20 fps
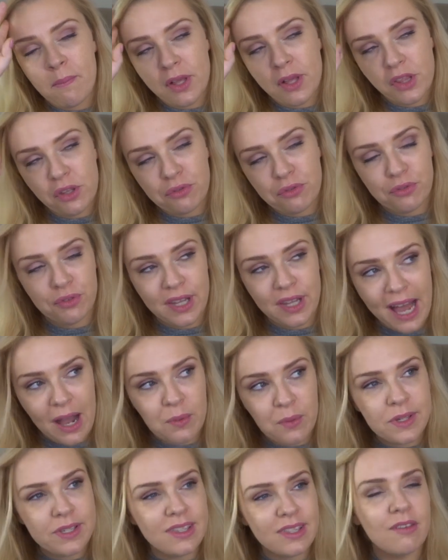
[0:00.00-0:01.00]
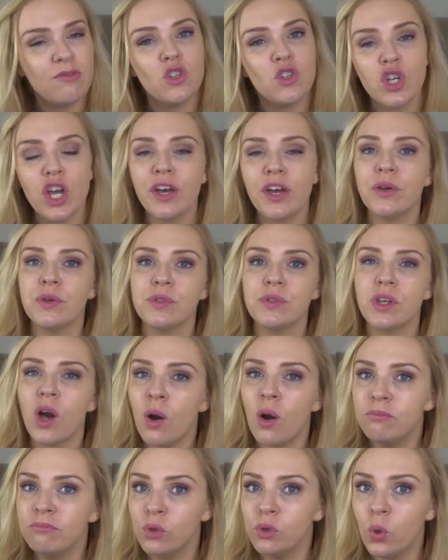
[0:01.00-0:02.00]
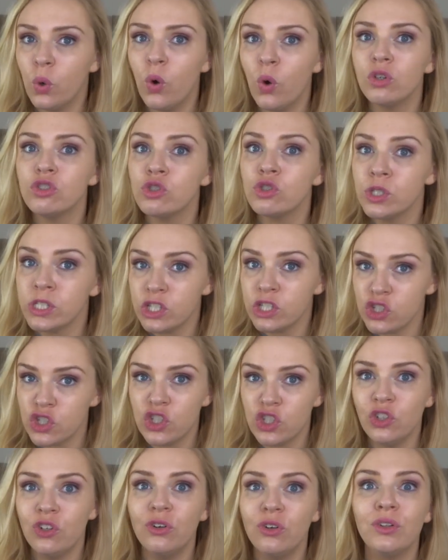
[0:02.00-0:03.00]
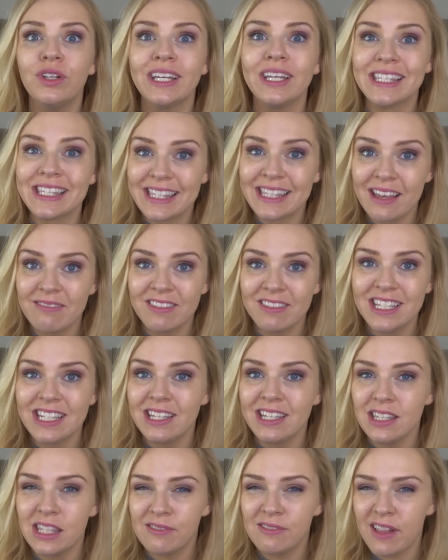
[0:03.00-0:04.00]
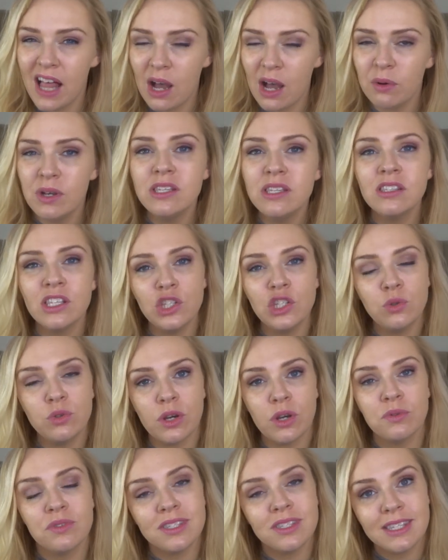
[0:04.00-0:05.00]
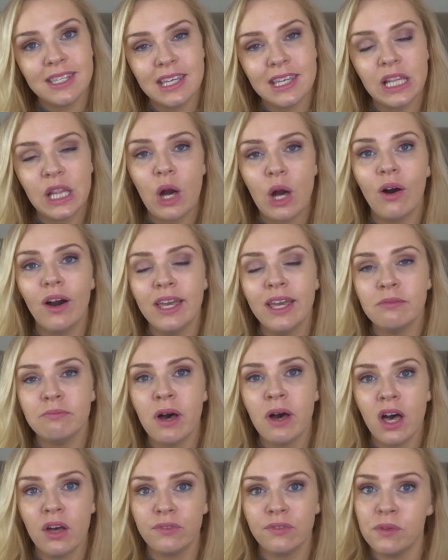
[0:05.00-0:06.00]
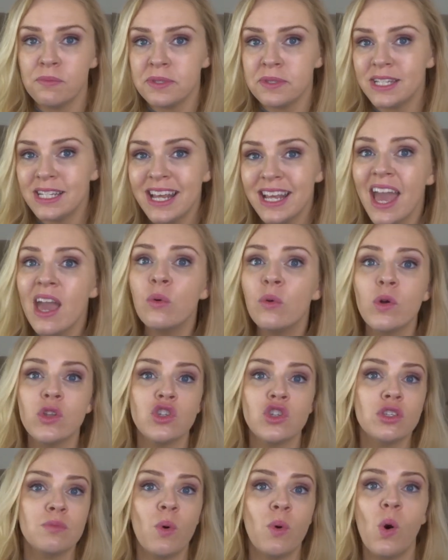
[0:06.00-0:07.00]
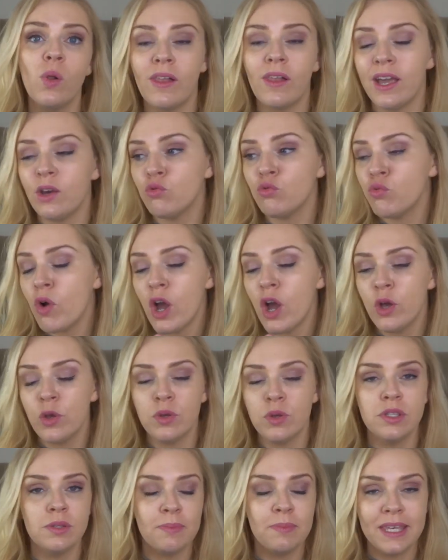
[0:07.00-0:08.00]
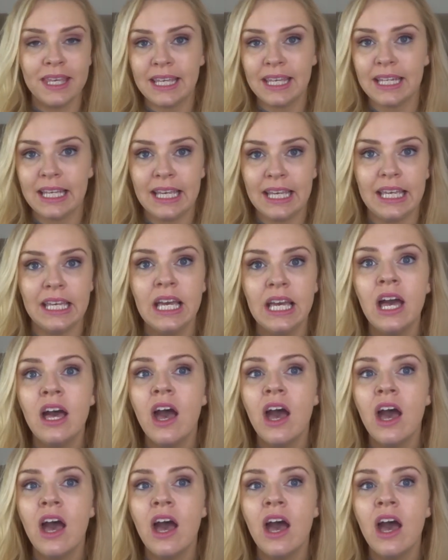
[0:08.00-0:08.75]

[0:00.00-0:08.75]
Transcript: but the flowers they've chose are more traditional like 70s flowers that you don't see a lot in perfumes today, which is more like rose, peony,